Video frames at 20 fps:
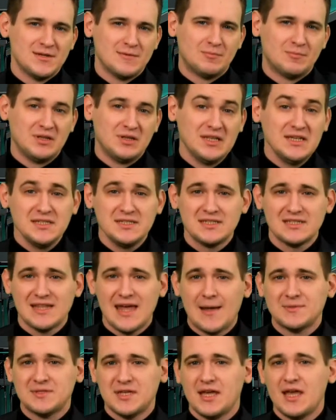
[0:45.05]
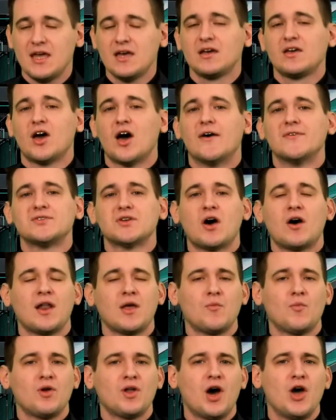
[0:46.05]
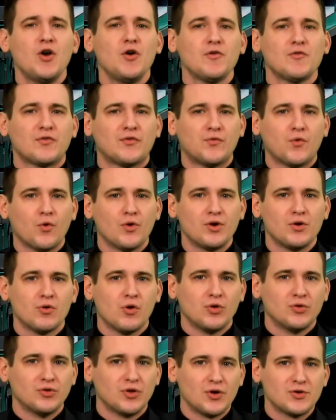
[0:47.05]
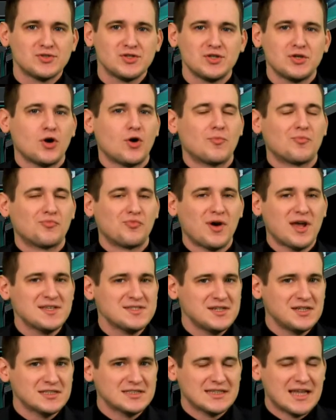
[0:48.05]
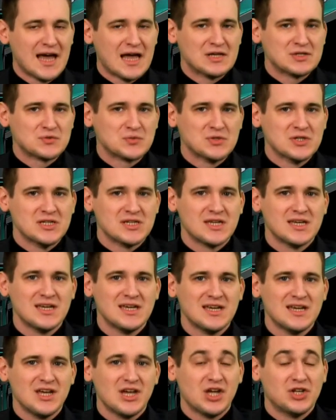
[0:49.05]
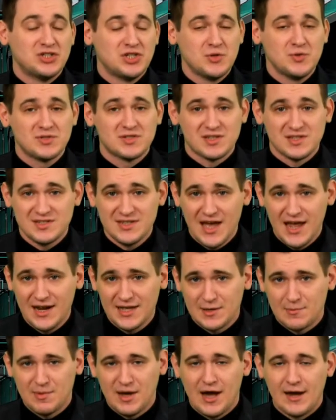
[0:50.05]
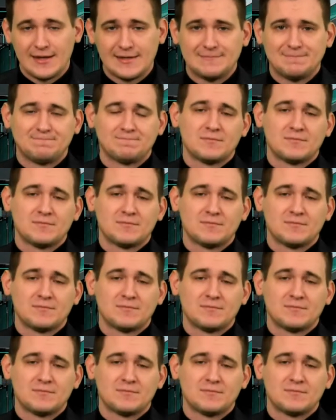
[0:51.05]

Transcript: Police slapped handcuffs on a 104-year-old nursing home resident last week, and she was ecstatic about it.